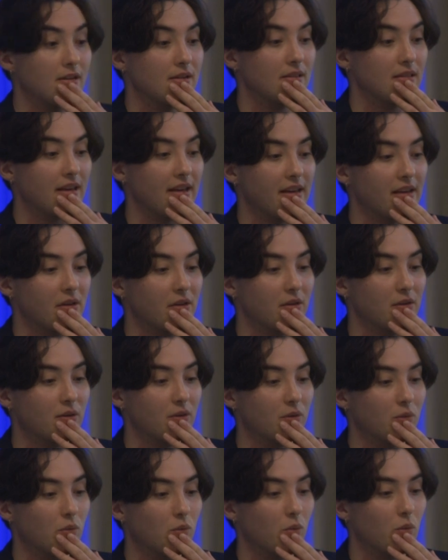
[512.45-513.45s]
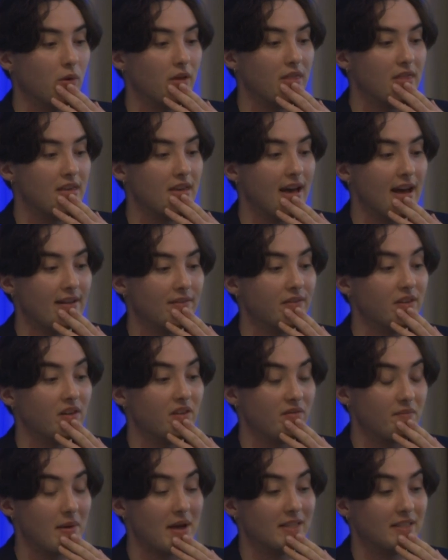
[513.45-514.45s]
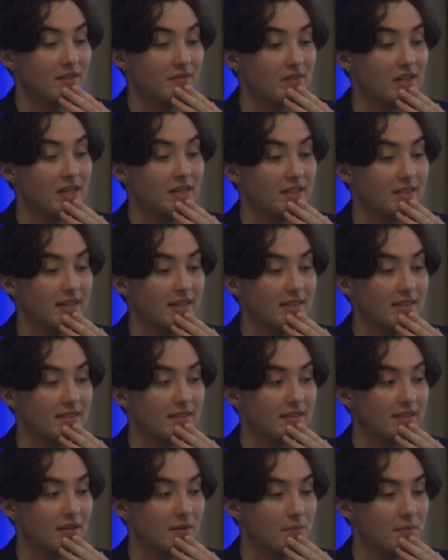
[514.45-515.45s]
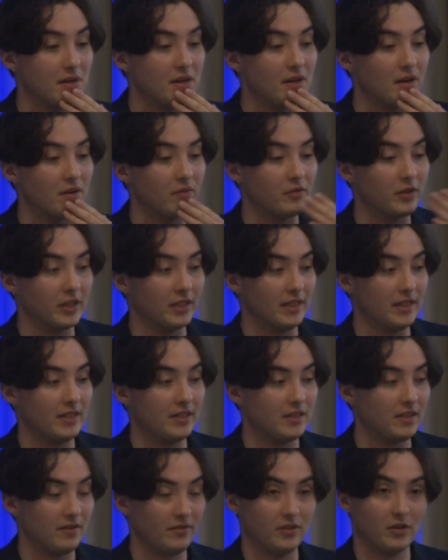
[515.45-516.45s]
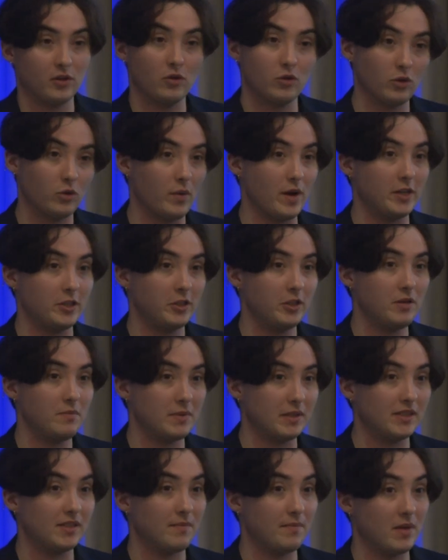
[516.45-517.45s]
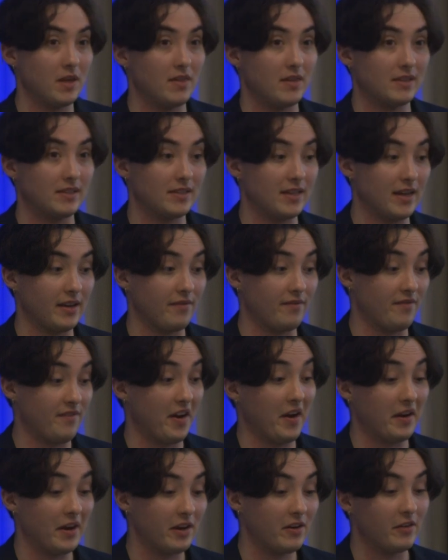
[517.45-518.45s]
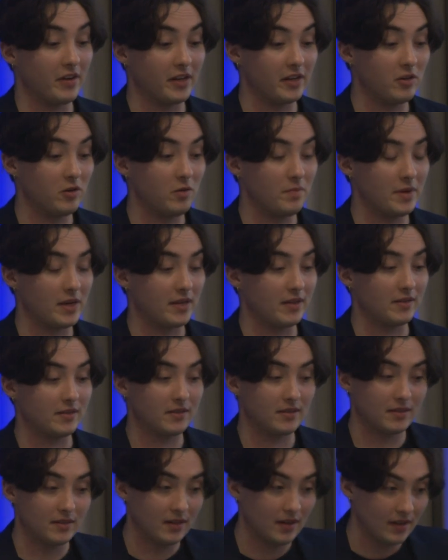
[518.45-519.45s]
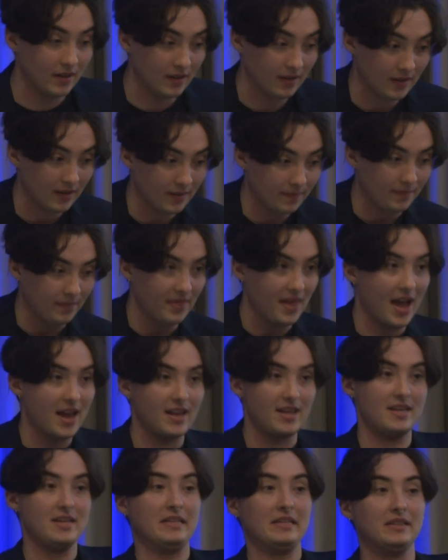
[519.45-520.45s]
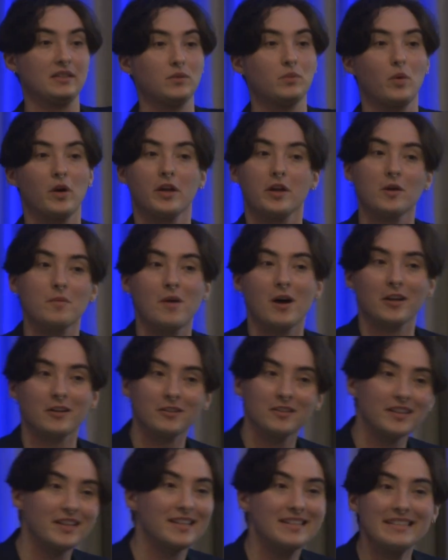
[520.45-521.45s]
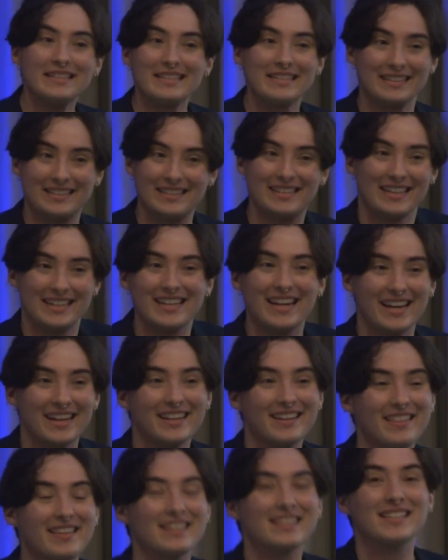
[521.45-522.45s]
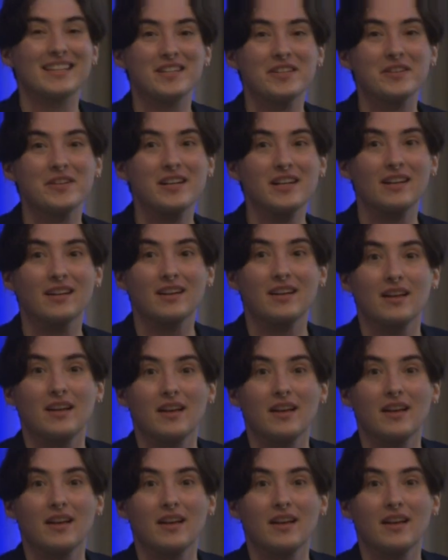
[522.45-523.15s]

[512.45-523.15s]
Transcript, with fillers: like, with the advent of massive data sets, this can be a really difficult question, but something that's, like, very critical because that is what your model is the data that's under it.